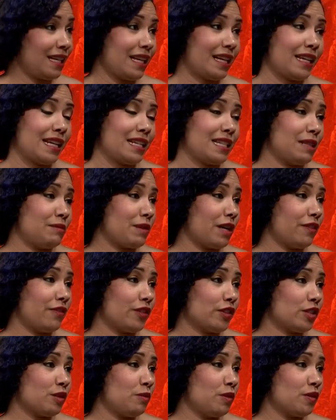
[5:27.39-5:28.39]
and I did my
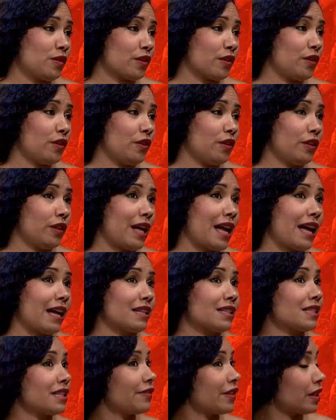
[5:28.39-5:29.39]
first musical
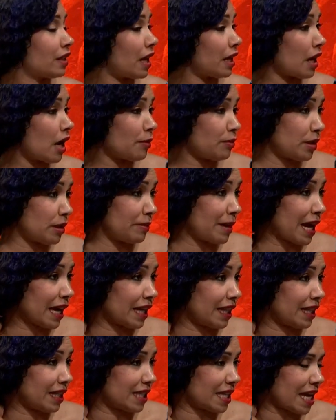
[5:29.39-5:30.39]
at Civic Light Opera back
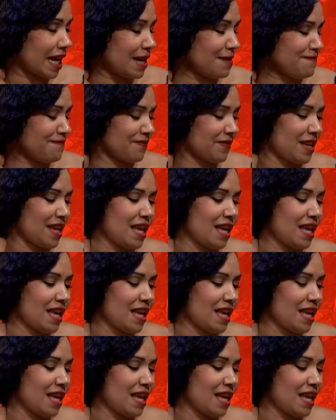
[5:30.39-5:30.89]
in the day,